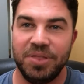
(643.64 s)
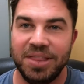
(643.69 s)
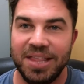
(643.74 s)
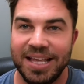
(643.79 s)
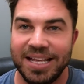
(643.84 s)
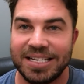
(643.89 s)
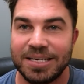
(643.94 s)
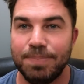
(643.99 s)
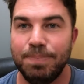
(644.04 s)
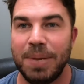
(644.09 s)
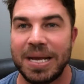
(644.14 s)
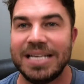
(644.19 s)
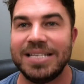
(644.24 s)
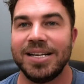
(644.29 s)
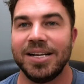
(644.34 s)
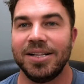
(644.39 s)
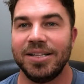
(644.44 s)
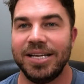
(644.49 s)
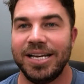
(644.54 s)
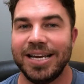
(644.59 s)
It's
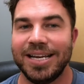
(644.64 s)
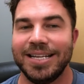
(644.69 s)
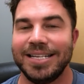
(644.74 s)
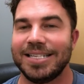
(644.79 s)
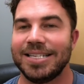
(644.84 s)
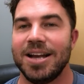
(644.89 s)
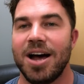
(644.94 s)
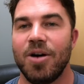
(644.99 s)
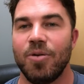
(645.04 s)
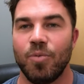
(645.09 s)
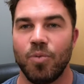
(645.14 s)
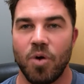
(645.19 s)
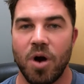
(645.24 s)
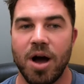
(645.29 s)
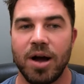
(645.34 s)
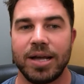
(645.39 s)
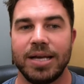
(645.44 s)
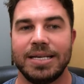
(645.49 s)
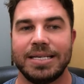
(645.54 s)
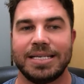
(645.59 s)
basically it. It's not
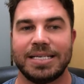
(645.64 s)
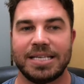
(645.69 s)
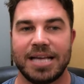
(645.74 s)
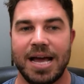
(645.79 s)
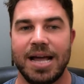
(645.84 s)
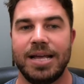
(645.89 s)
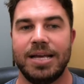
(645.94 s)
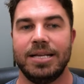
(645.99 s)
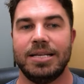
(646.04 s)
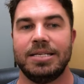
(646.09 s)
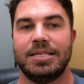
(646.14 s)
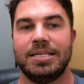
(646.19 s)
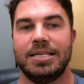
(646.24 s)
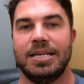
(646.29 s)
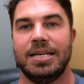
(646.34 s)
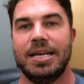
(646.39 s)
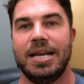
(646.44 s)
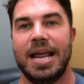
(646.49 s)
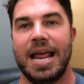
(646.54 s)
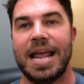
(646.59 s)
rocket science.
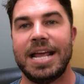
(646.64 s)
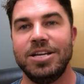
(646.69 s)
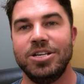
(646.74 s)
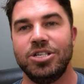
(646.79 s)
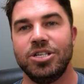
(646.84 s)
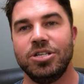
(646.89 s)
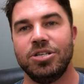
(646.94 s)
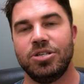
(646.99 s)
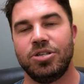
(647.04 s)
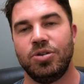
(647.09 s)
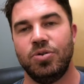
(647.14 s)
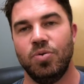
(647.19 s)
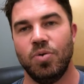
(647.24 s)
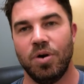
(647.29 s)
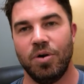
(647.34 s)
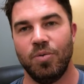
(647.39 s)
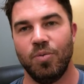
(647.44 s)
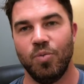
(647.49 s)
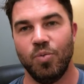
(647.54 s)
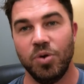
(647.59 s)
And agents who
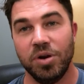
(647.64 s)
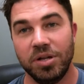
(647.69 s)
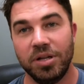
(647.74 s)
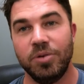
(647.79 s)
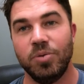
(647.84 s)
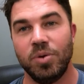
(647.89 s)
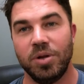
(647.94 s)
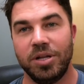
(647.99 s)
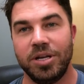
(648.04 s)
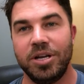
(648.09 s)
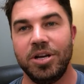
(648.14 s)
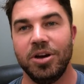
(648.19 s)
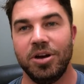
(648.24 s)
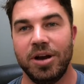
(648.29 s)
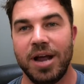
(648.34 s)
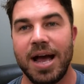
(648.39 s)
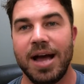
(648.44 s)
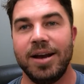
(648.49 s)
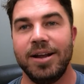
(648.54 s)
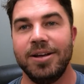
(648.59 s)
are really, really
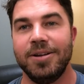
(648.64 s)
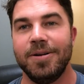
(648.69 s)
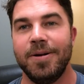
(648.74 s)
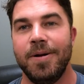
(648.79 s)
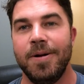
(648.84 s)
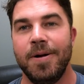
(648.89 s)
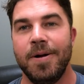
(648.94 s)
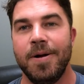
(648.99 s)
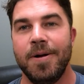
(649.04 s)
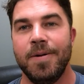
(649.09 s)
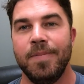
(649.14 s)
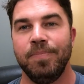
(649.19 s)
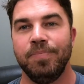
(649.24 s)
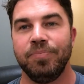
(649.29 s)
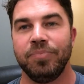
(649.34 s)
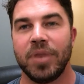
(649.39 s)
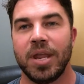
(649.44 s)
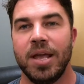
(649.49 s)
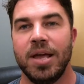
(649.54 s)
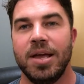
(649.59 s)
good at it,
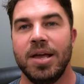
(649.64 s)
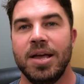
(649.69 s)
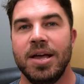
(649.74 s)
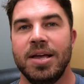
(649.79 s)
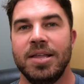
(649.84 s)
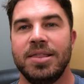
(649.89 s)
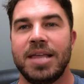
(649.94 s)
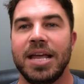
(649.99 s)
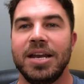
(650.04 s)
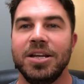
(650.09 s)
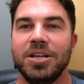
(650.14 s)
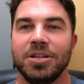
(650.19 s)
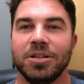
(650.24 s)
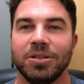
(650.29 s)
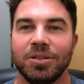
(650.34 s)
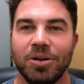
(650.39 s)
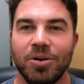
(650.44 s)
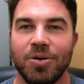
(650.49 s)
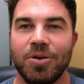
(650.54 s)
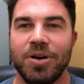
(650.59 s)
they
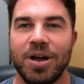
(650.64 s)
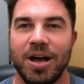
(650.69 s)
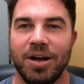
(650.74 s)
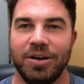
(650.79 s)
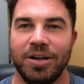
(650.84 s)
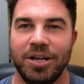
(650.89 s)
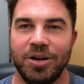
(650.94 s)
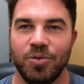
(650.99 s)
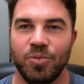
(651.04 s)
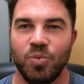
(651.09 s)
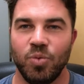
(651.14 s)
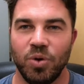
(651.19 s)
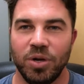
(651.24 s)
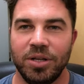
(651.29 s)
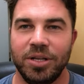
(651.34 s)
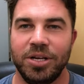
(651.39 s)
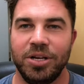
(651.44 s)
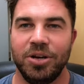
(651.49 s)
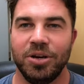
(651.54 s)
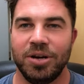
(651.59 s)
didn't learn how to get
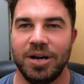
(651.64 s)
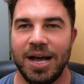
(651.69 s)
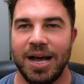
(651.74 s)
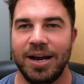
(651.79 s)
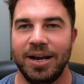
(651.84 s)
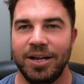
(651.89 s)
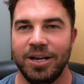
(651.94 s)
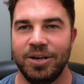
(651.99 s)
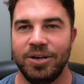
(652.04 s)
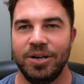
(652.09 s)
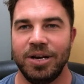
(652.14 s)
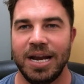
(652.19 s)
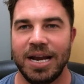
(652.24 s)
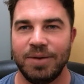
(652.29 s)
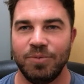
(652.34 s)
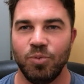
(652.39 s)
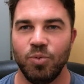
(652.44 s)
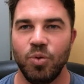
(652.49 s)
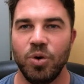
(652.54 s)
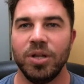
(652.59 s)
really good at it in
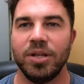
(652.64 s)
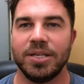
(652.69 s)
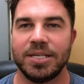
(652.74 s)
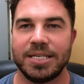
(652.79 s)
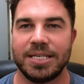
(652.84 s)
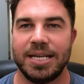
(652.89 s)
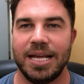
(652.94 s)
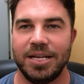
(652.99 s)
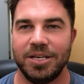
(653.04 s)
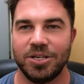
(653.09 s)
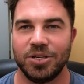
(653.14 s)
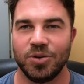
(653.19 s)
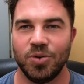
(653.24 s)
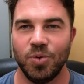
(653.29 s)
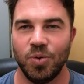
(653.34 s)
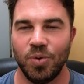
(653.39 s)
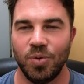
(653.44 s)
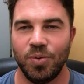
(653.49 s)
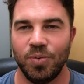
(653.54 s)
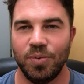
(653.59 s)
real estate
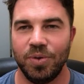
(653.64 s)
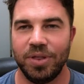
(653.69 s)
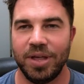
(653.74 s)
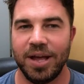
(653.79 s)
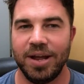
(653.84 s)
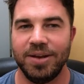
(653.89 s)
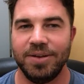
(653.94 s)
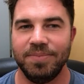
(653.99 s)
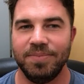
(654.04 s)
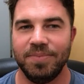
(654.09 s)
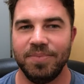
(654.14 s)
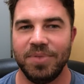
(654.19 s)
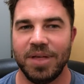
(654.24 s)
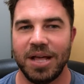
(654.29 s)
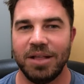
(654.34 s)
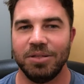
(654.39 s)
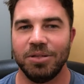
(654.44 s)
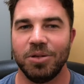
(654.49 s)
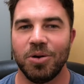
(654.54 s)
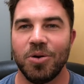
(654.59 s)
school. They
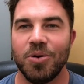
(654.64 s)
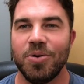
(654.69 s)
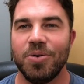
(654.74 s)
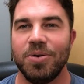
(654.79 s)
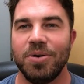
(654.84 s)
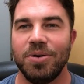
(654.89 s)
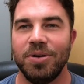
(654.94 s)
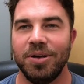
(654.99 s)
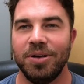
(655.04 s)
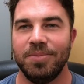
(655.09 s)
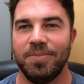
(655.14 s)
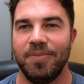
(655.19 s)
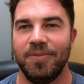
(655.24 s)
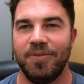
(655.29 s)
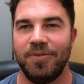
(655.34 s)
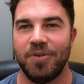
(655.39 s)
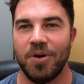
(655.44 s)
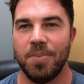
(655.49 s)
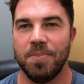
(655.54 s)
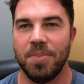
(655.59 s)
learned it
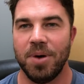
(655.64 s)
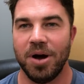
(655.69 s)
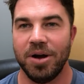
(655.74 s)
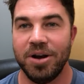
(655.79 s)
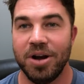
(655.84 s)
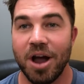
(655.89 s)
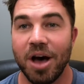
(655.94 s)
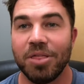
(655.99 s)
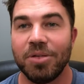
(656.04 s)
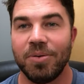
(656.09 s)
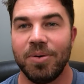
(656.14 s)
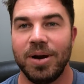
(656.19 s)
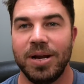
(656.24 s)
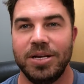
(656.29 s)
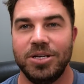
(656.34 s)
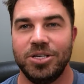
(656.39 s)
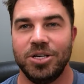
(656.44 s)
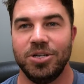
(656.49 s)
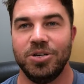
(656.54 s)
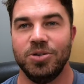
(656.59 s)
from another
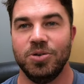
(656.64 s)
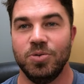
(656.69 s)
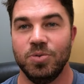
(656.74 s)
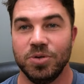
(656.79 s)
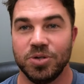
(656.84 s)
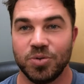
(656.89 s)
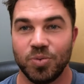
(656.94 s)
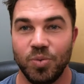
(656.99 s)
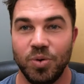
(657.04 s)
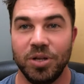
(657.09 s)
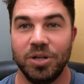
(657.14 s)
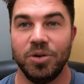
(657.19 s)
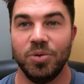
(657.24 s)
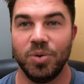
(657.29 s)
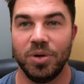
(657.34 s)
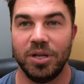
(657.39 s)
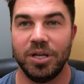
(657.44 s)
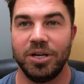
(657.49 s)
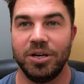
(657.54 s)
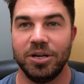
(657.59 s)
agent who was really,
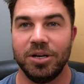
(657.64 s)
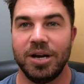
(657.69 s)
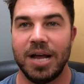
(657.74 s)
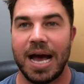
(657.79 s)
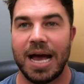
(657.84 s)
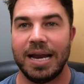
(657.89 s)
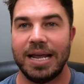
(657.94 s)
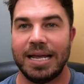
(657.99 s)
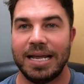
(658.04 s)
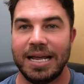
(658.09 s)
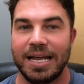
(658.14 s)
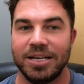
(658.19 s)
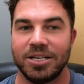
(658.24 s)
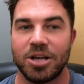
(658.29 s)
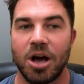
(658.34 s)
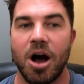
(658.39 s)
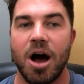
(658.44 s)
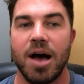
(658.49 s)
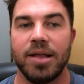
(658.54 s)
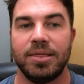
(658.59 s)
really good at it and
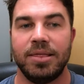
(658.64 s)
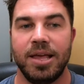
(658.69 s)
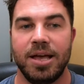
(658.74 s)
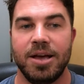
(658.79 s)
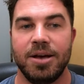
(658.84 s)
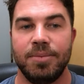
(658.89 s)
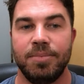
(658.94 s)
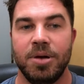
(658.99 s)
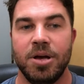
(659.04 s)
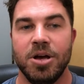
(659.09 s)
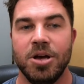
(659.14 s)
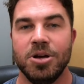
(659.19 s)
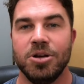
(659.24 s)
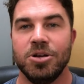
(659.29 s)
taught them.